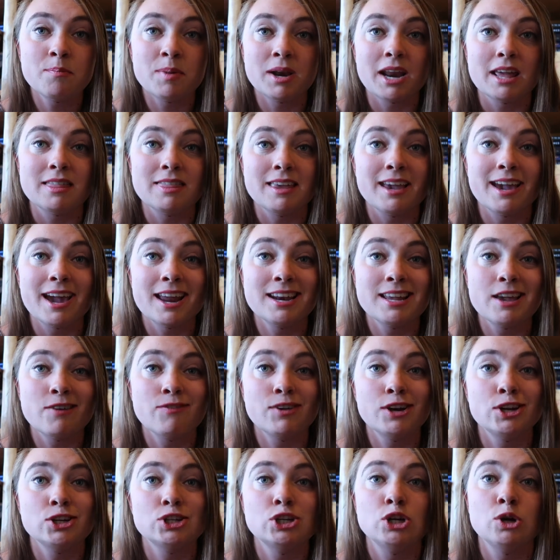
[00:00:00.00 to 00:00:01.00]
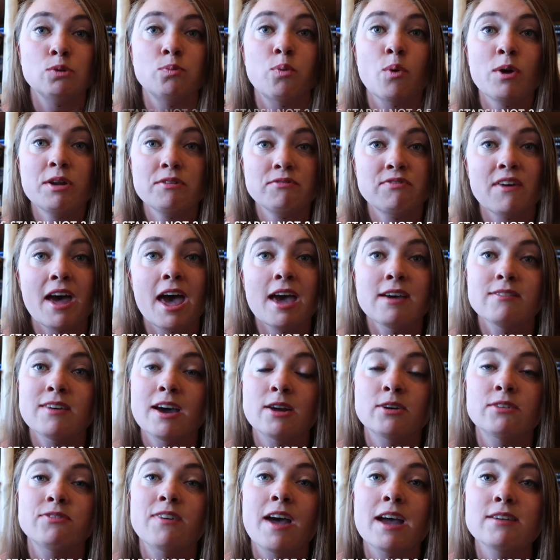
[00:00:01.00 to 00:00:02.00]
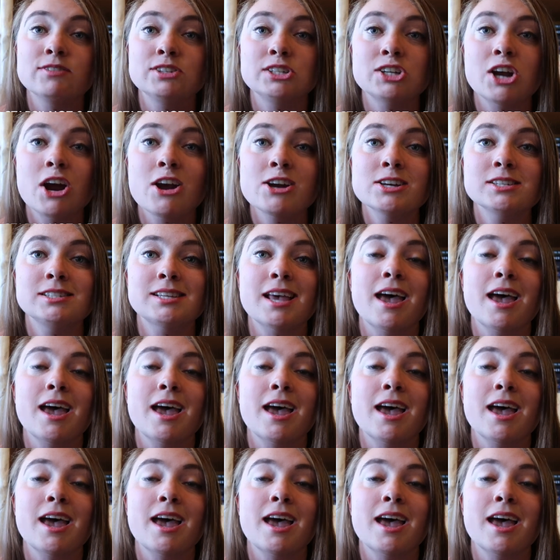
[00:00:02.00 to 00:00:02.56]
but I think I'd give it a 2.5 out of 5 stars.